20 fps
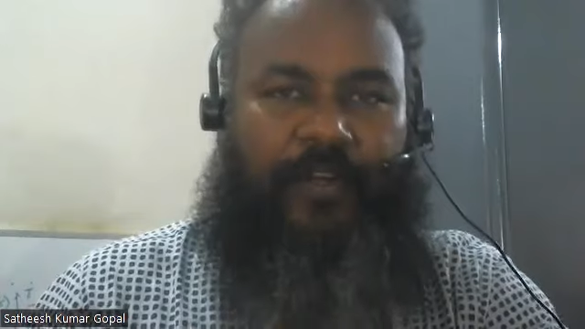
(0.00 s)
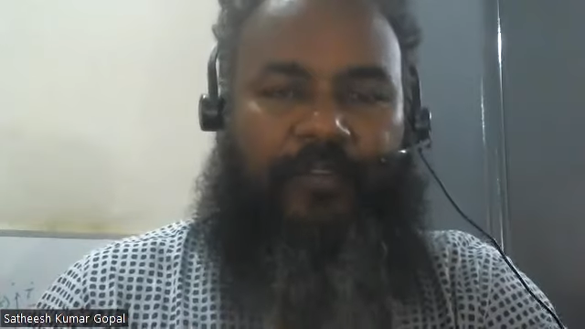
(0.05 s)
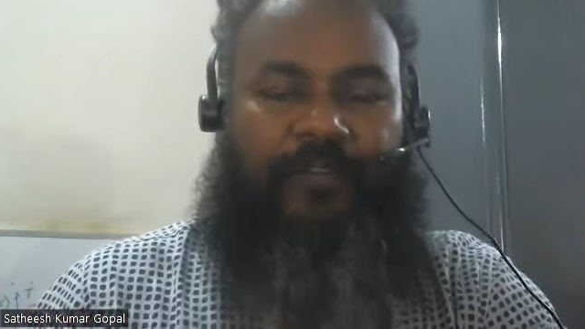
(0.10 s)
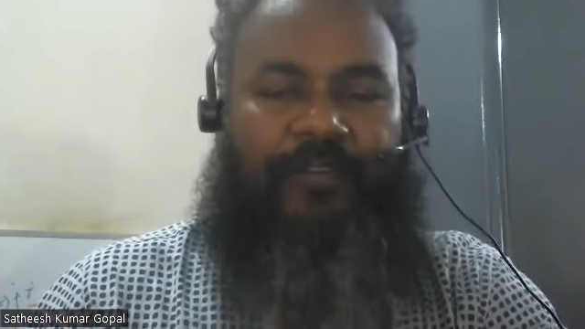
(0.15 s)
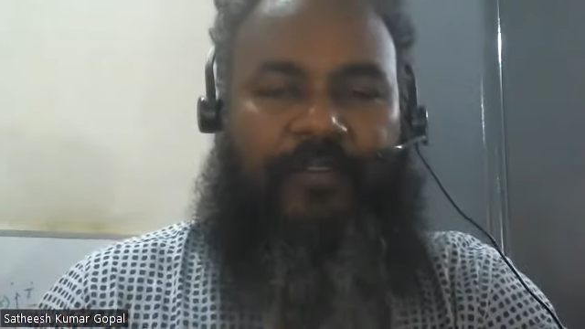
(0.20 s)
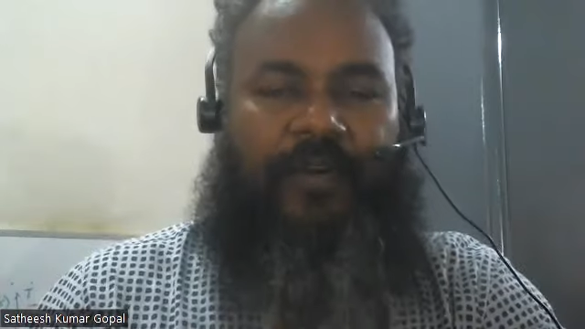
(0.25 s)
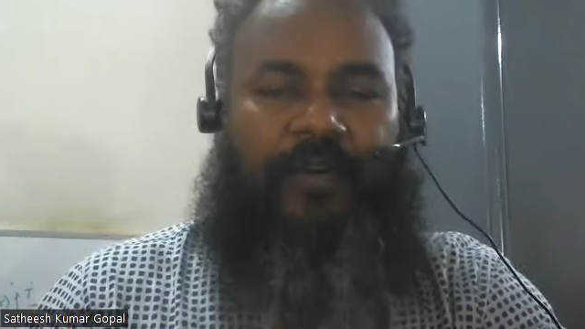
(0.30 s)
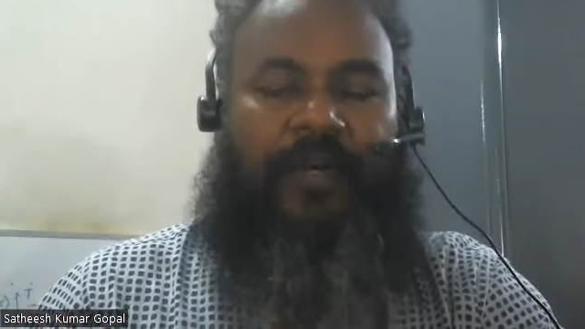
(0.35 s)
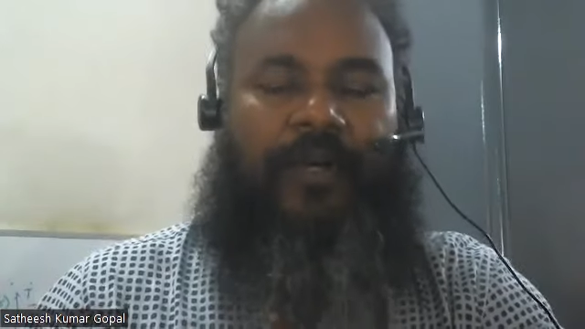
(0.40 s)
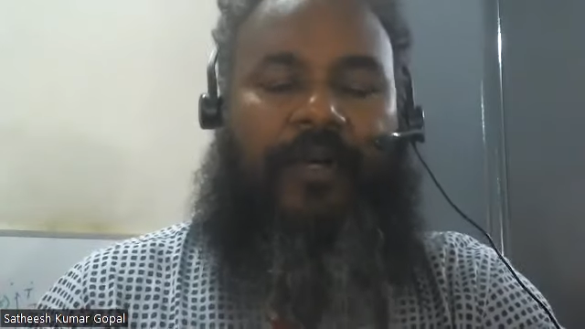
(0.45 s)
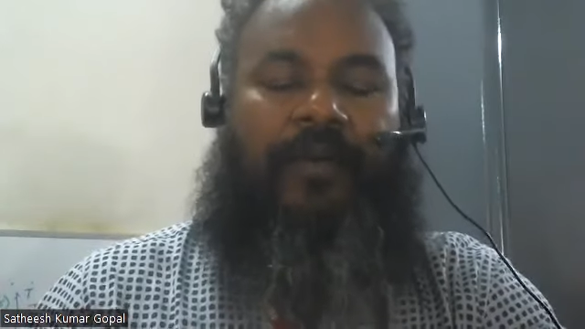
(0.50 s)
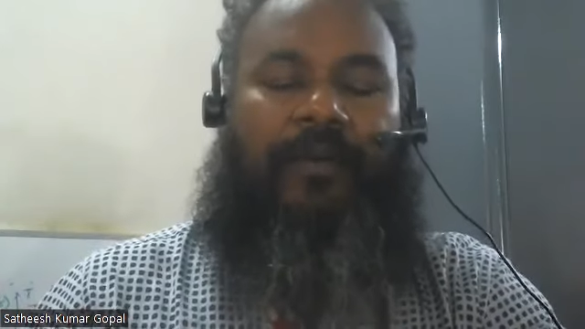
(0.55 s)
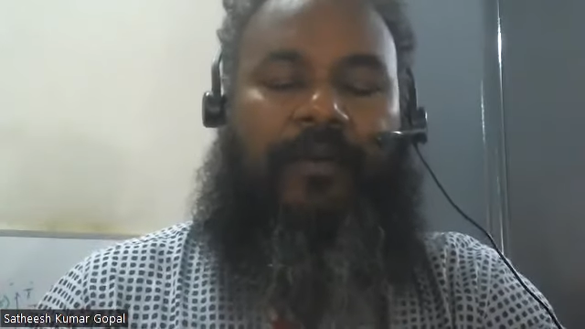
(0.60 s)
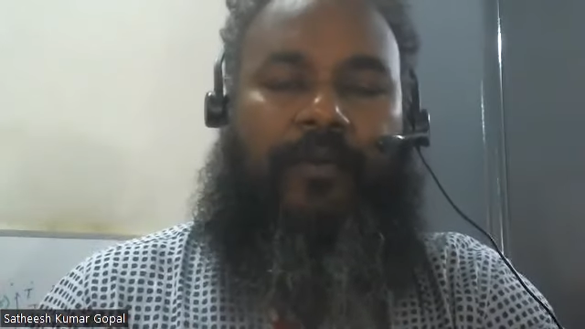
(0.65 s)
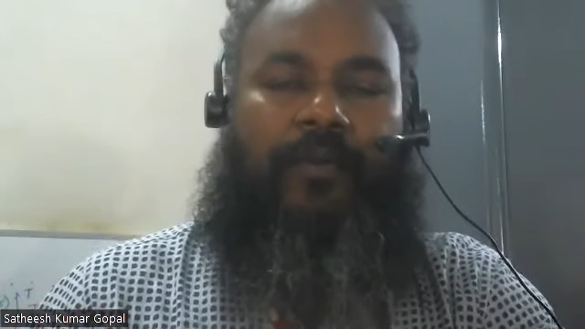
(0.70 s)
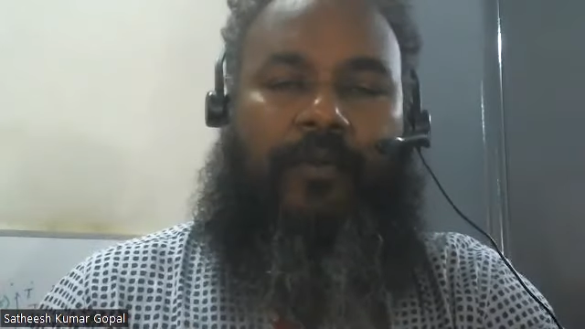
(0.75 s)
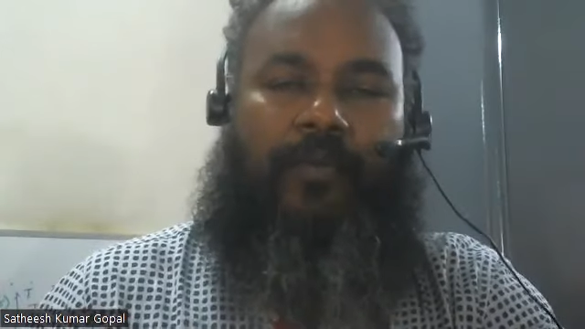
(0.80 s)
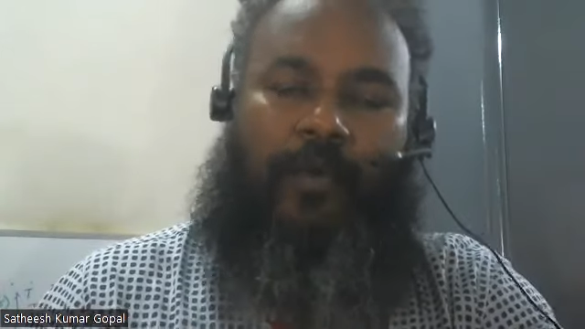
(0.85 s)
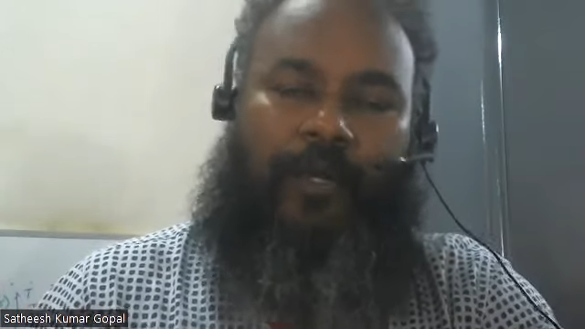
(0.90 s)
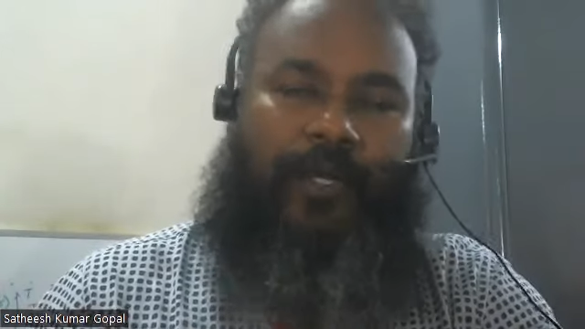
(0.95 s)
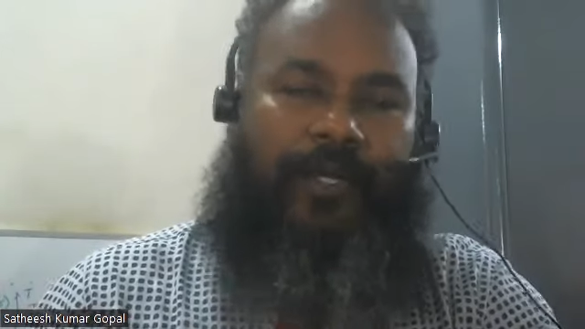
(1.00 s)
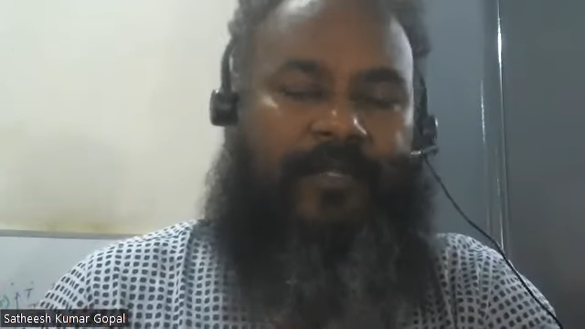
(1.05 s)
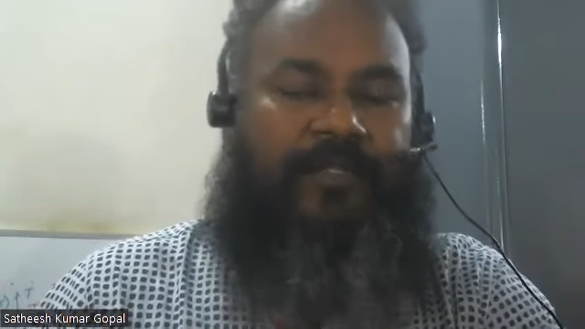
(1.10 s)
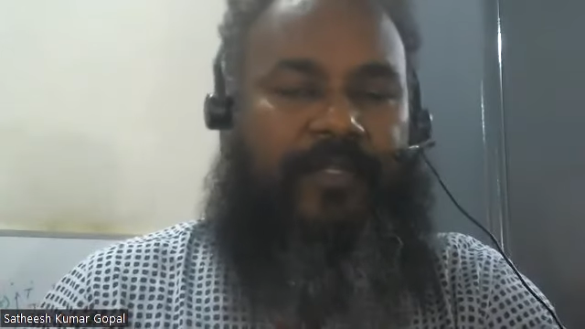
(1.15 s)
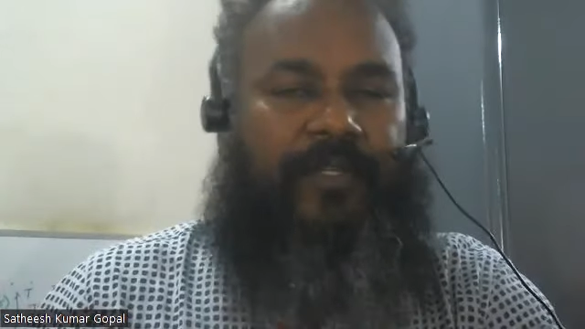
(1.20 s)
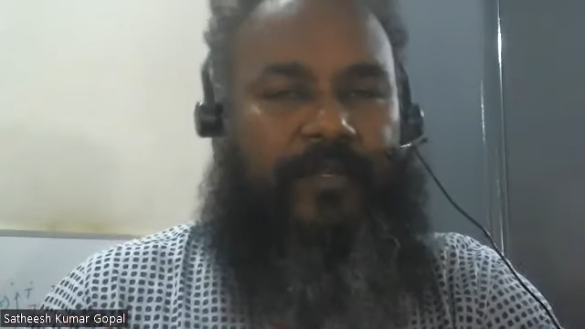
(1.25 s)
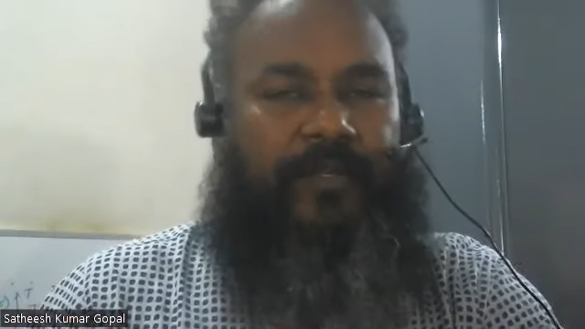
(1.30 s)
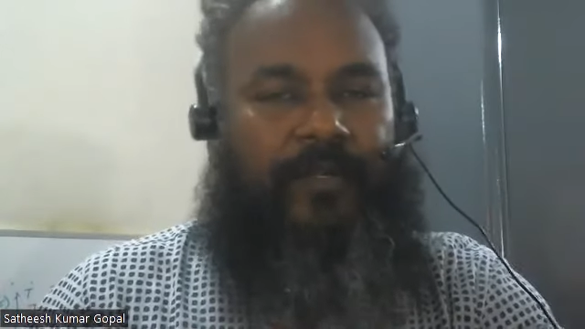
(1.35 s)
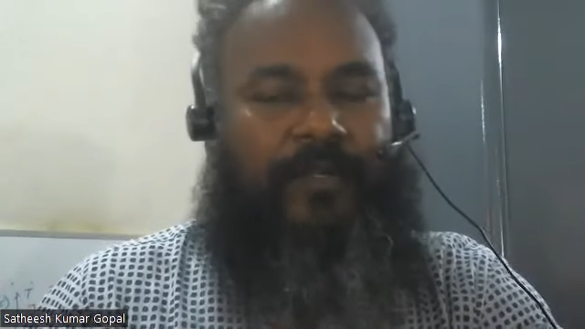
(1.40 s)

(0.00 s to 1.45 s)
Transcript: of robotics and